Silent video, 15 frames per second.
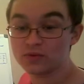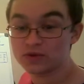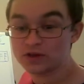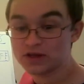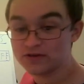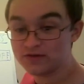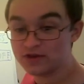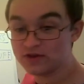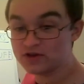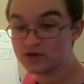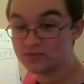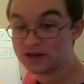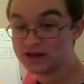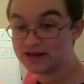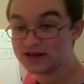given the
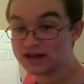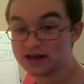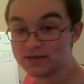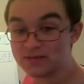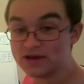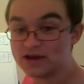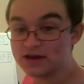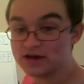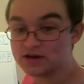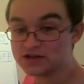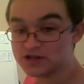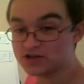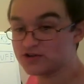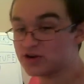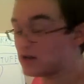domain name, here's
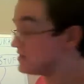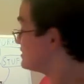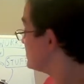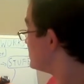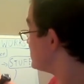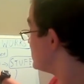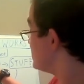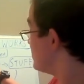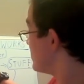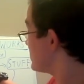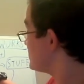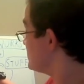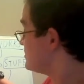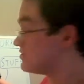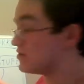the address, and it sends it back
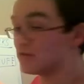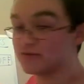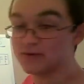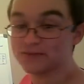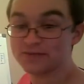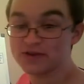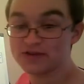to this server.